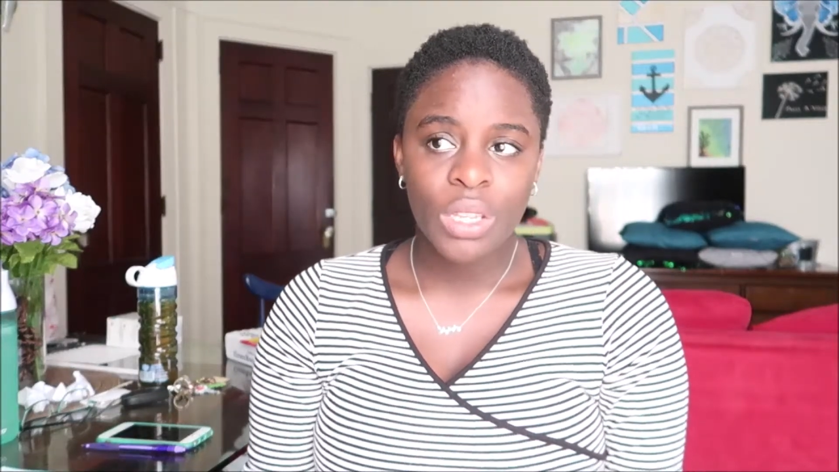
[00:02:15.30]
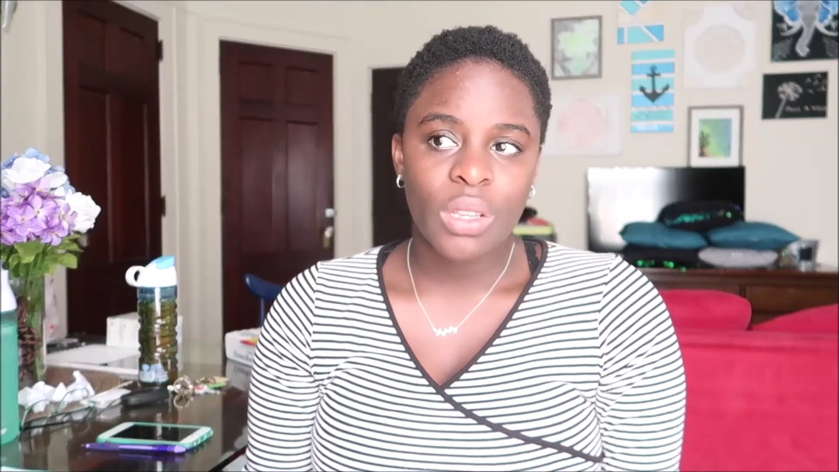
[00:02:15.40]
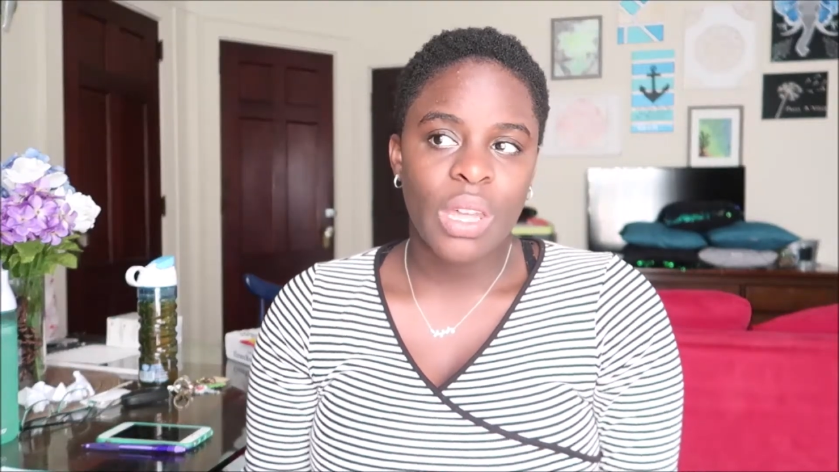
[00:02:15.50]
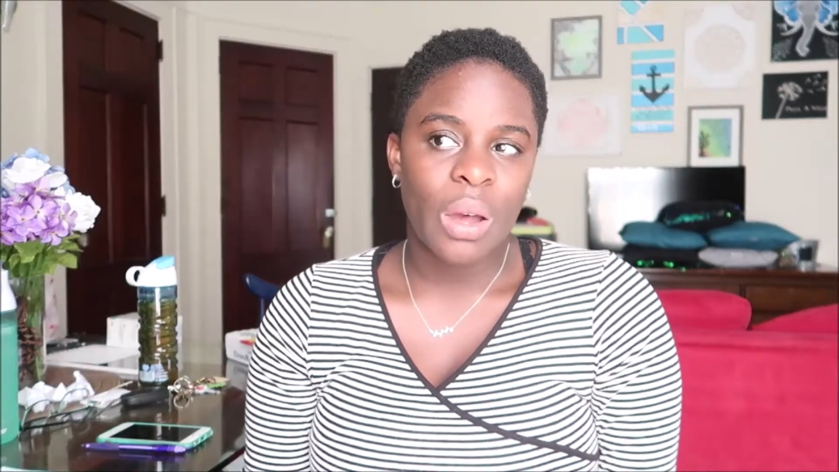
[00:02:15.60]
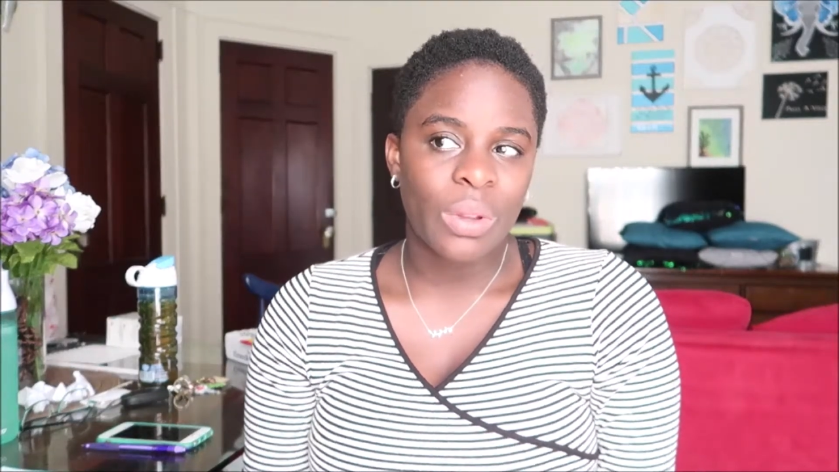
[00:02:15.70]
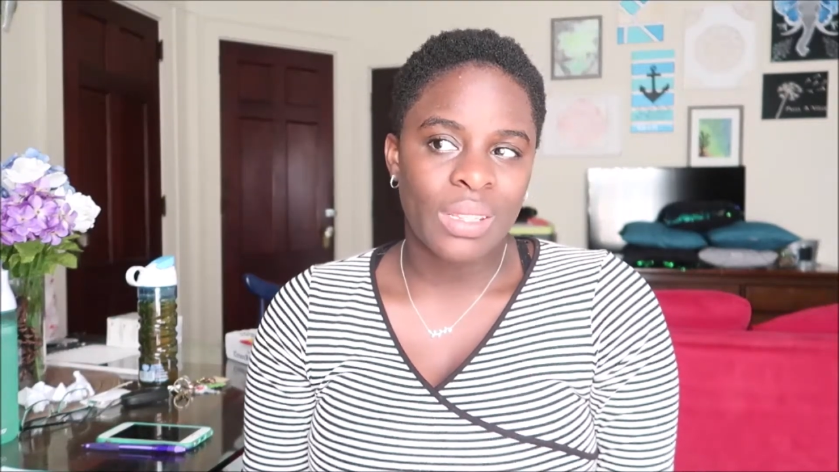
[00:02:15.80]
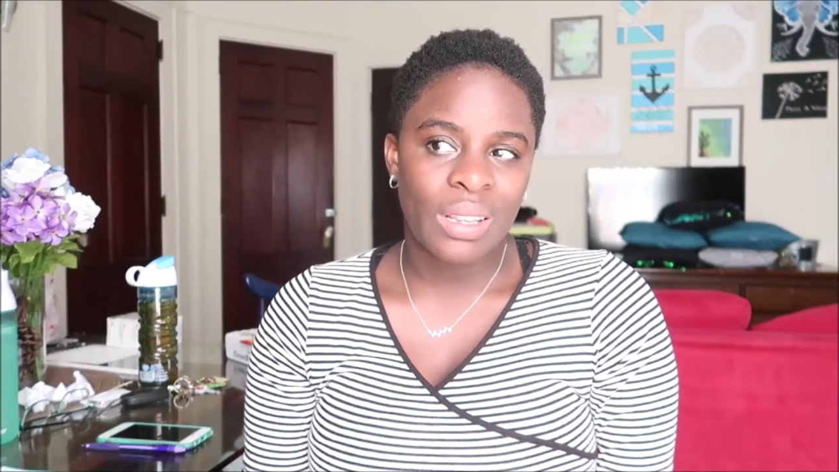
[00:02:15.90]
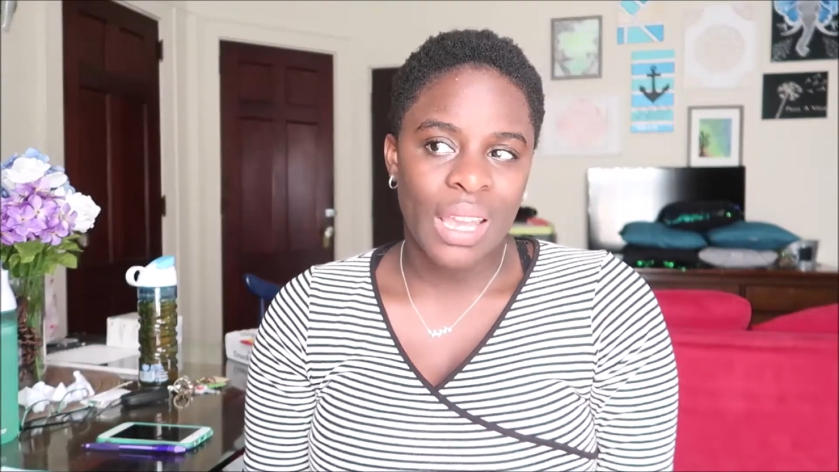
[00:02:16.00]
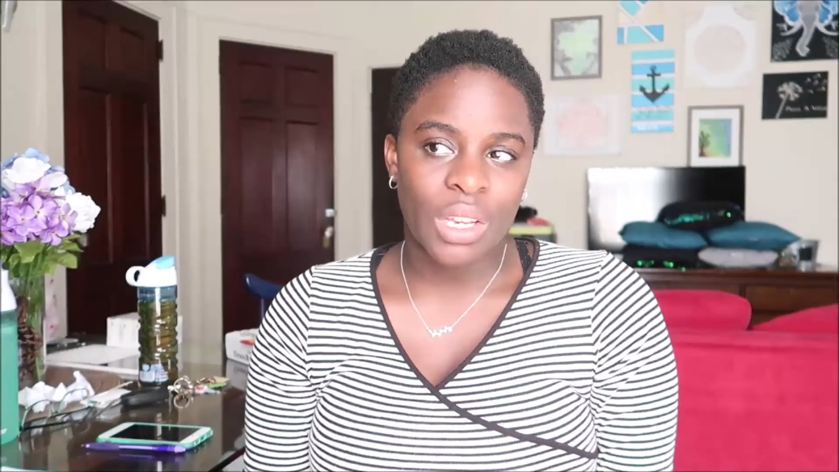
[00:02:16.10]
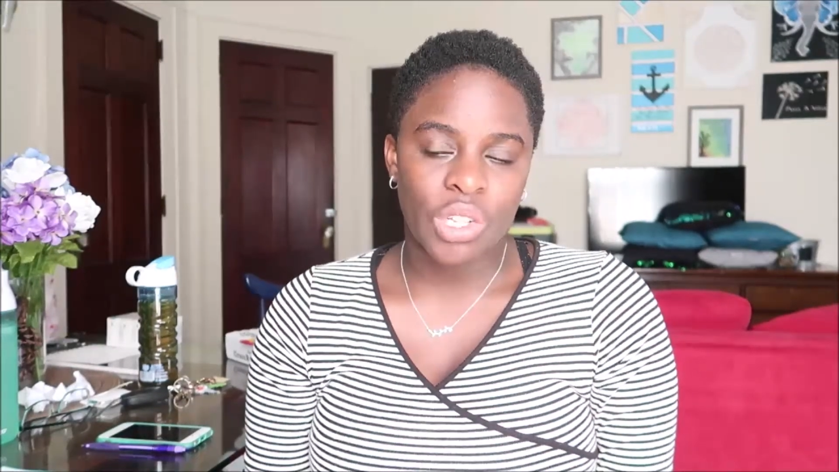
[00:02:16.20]
so that
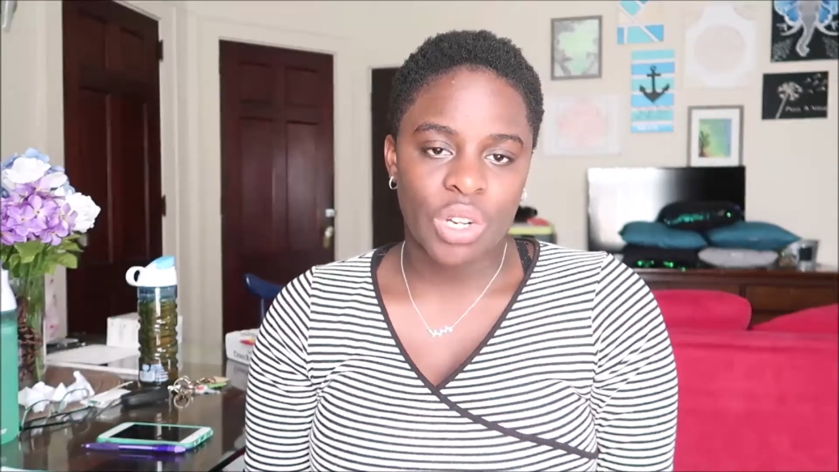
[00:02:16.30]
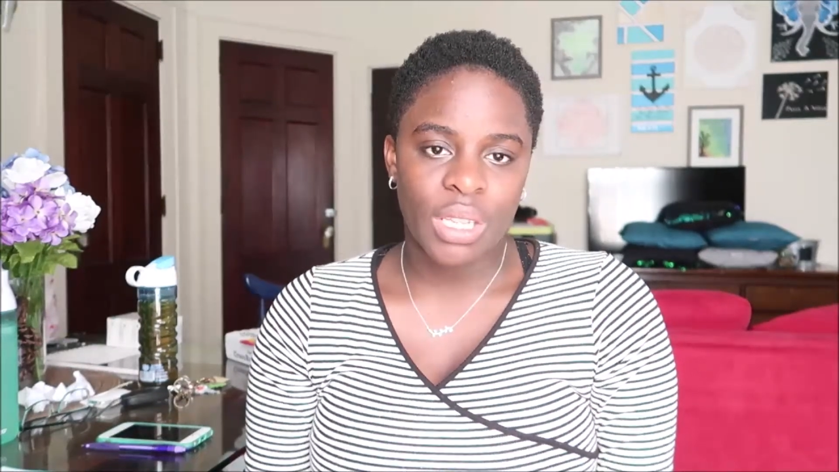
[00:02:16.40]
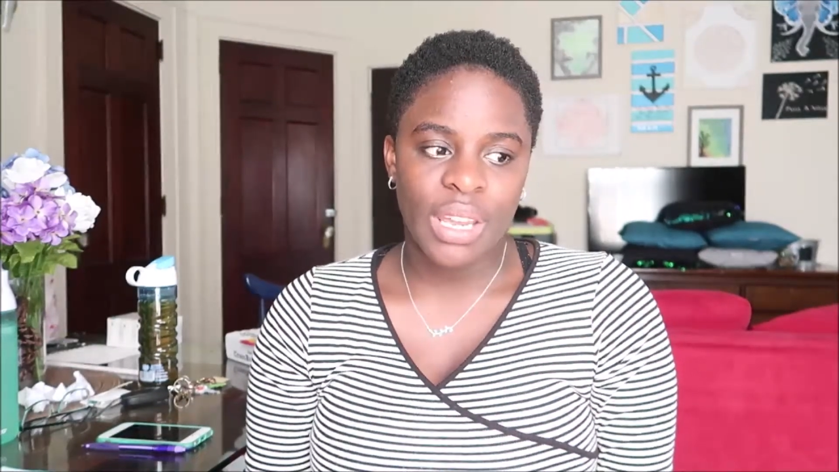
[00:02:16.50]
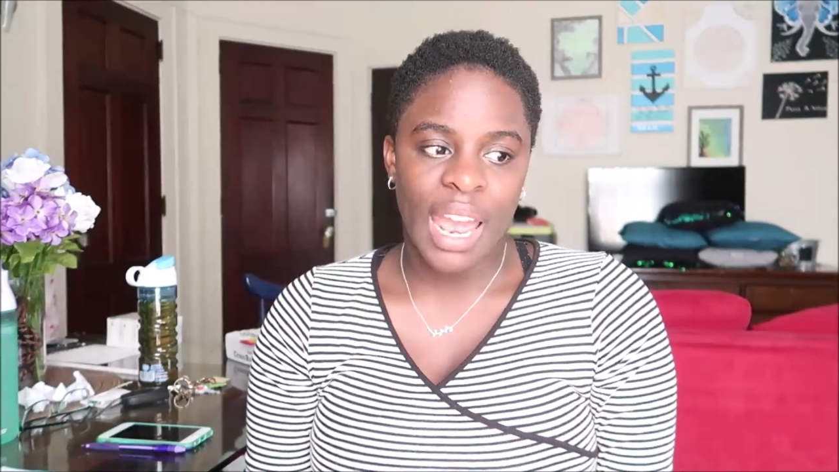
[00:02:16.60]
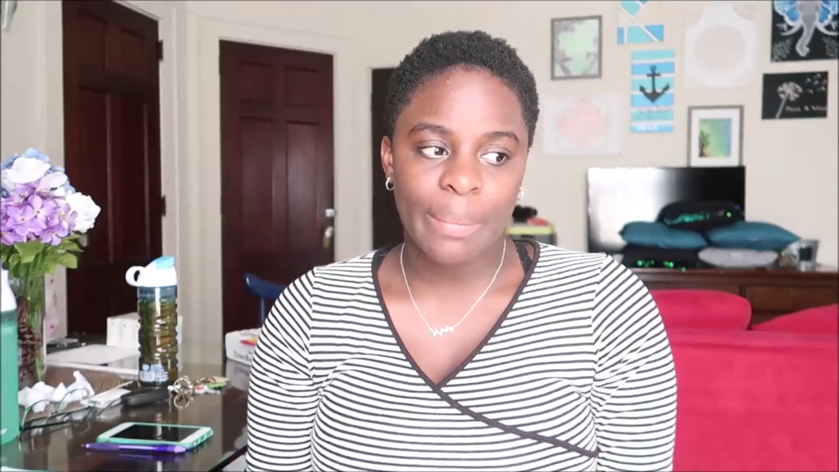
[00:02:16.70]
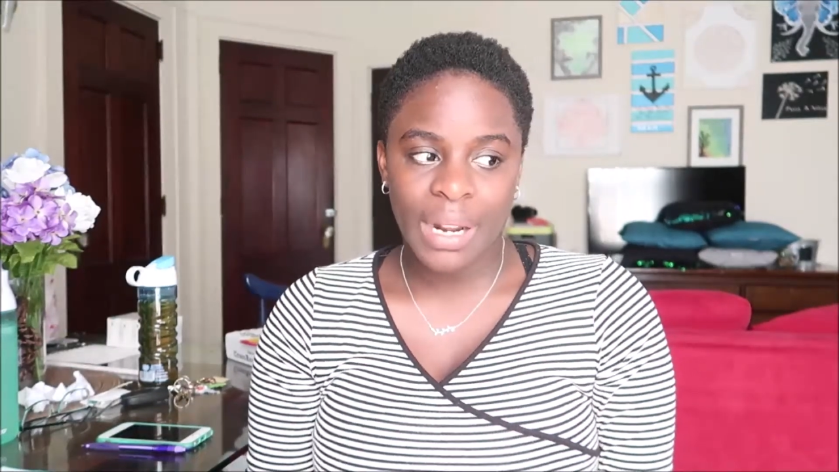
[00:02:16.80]
wasn't like a sure sign,